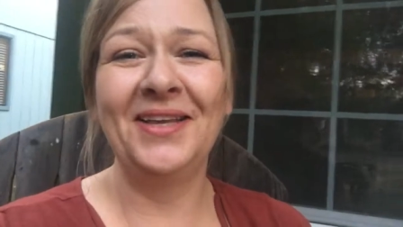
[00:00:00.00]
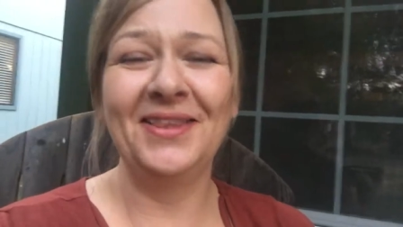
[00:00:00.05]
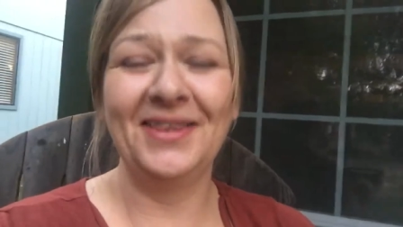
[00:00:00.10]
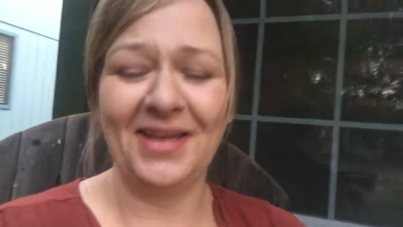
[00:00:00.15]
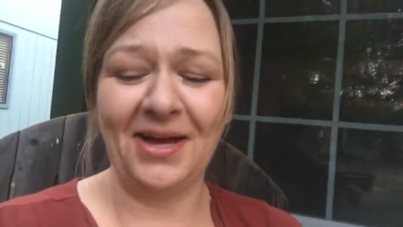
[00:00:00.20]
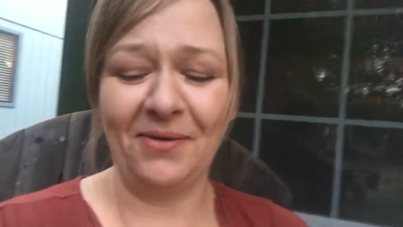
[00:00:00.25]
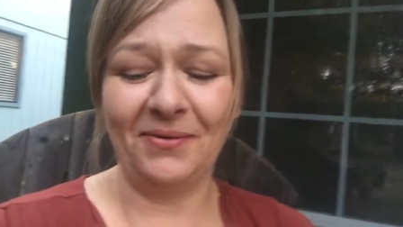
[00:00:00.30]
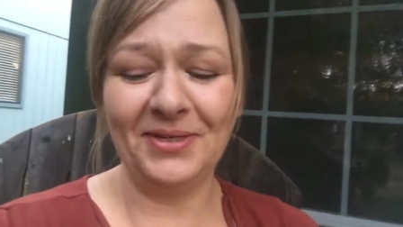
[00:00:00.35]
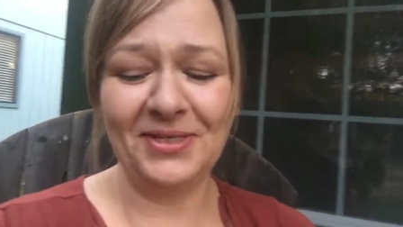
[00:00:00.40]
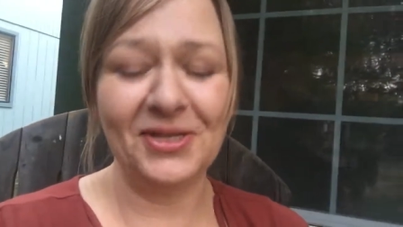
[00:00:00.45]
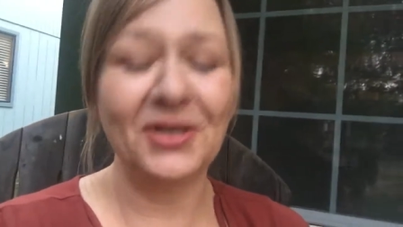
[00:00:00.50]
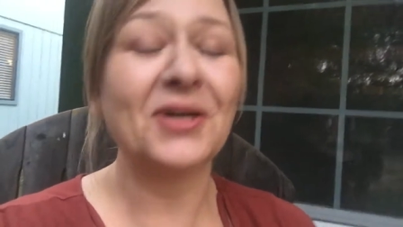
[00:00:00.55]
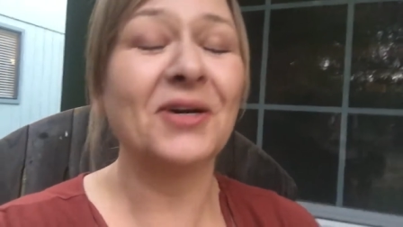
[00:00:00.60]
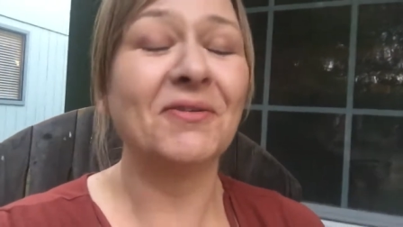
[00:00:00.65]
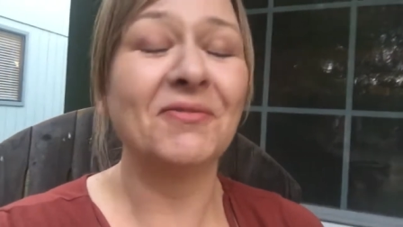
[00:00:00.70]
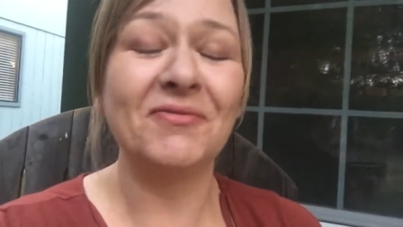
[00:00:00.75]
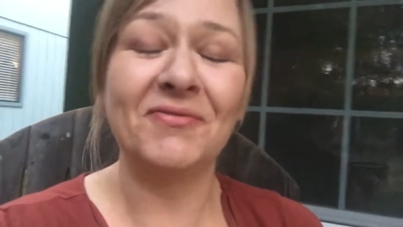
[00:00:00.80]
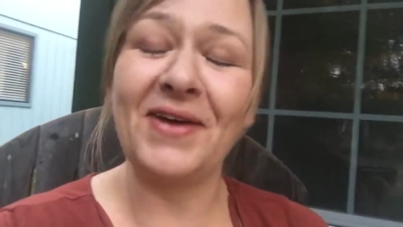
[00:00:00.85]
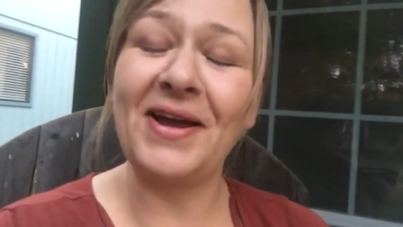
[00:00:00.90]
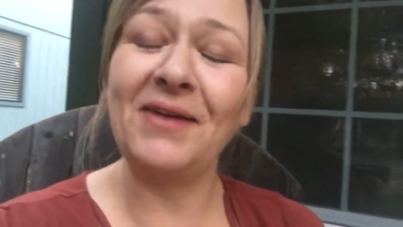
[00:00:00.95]
that was
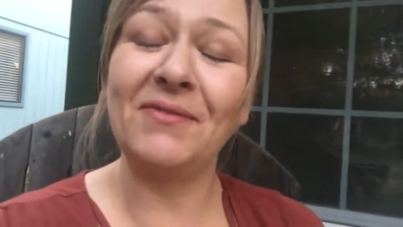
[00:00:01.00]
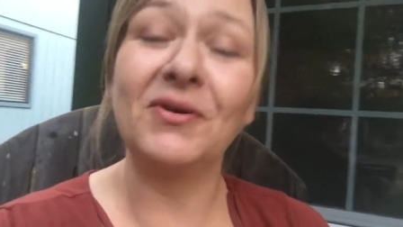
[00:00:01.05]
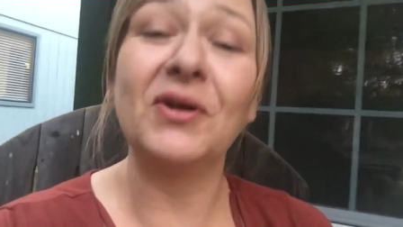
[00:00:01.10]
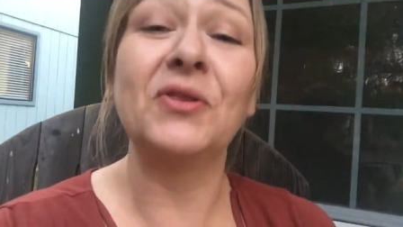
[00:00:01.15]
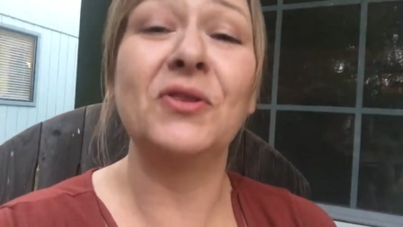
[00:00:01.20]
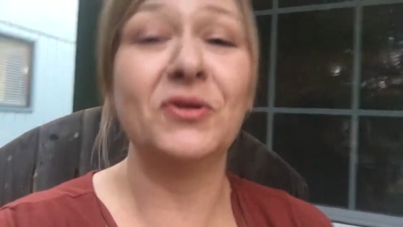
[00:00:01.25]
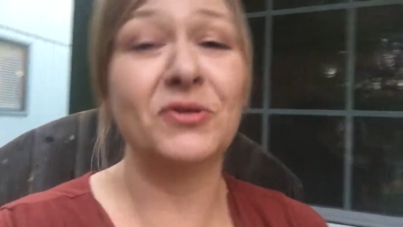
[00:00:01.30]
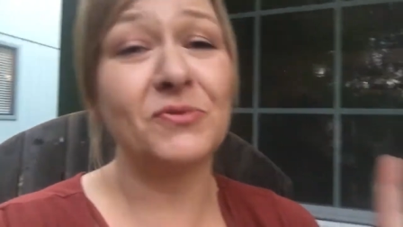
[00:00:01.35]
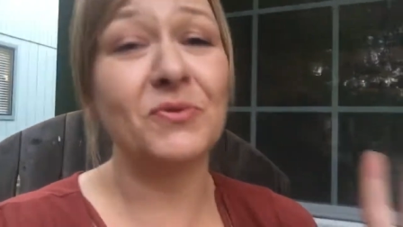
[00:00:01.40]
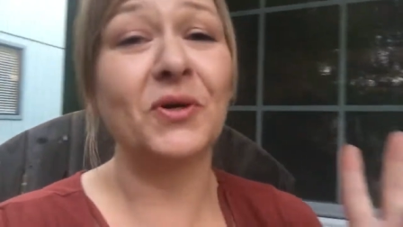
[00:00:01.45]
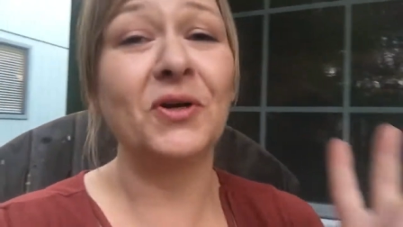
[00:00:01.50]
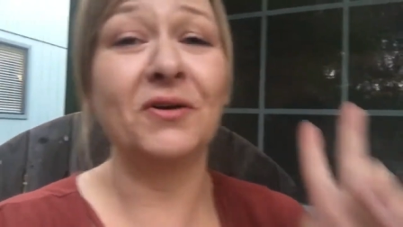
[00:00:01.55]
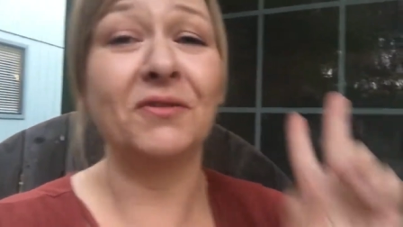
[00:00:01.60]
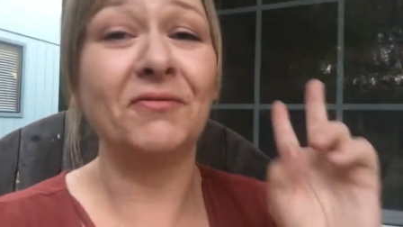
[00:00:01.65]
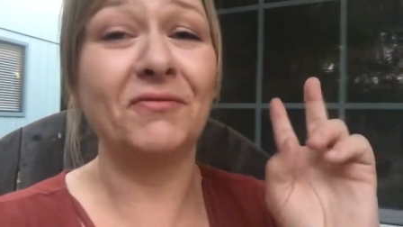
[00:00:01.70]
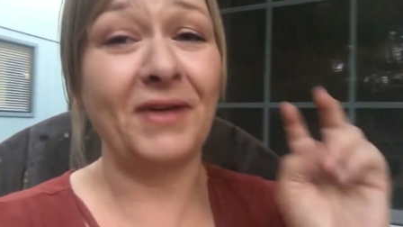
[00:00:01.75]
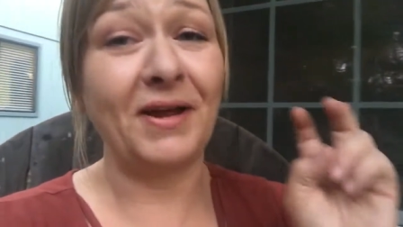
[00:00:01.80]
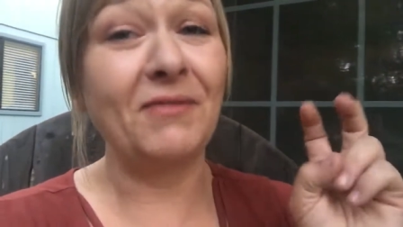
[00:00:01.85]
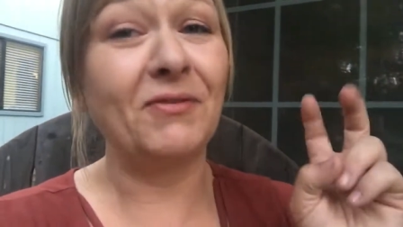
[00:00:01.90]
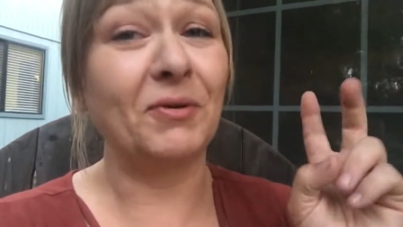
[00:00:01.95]
her favorite, those were her
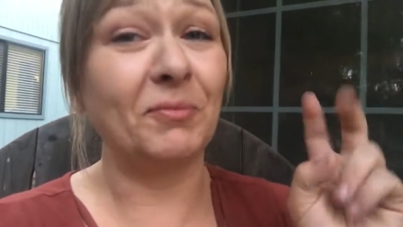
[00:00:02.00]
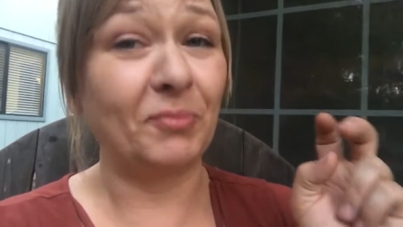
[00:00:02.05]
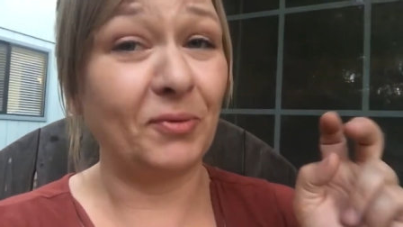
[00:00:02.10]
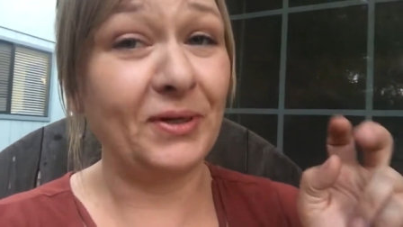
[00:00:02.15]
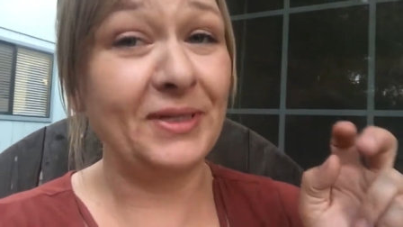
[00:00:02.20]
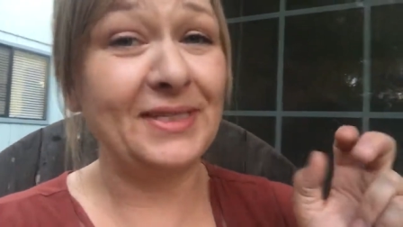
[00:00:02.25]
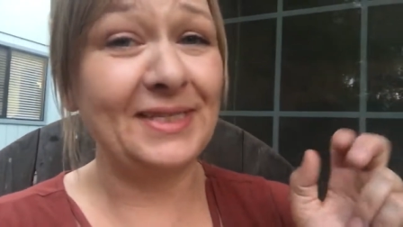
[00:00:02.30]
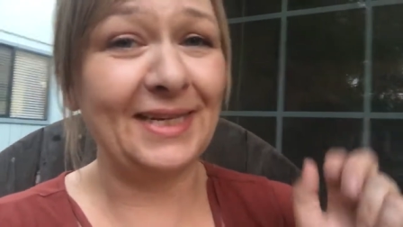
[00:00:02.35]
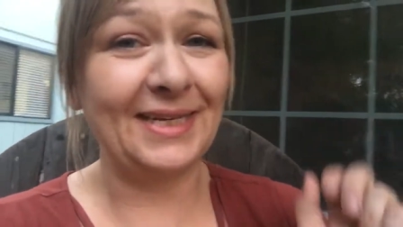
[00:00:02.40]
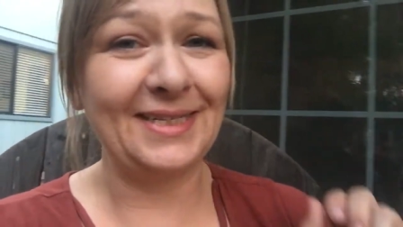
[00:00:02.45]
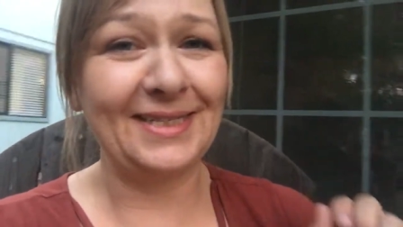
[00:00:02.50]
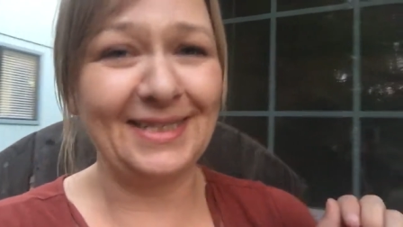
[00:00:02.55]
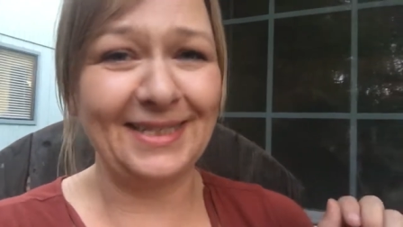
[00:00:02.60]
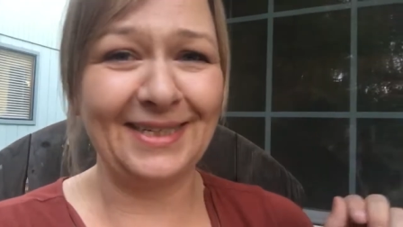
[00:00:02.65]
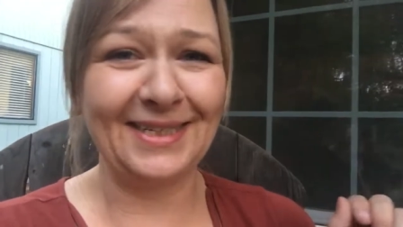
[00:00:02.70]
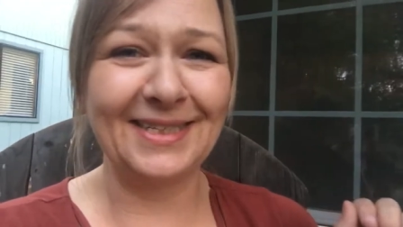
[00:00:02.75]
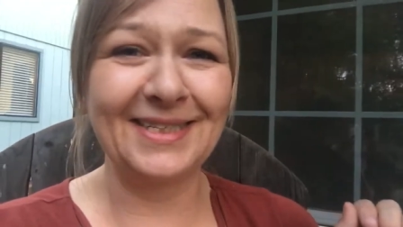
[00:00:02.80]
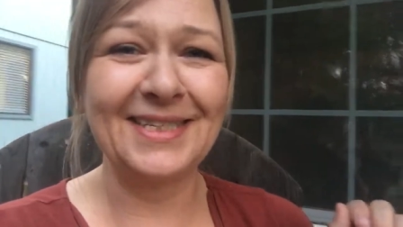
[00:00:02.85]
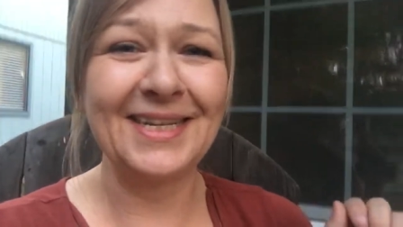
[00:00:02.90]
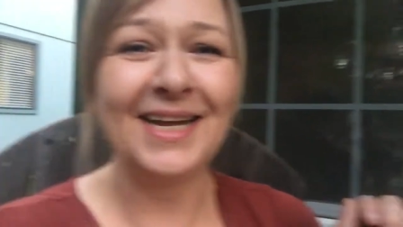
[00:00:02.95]
favorite
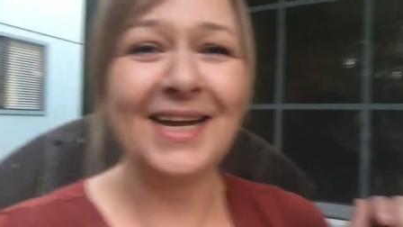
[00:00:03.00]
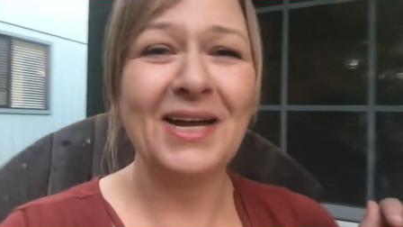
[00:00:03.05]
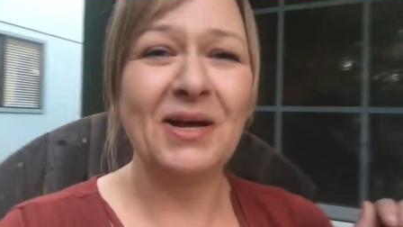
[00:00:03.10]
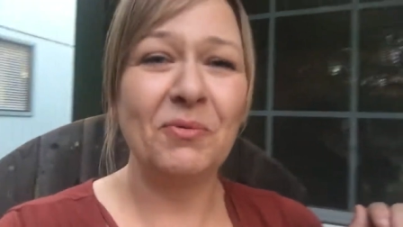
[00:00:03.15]
princesses,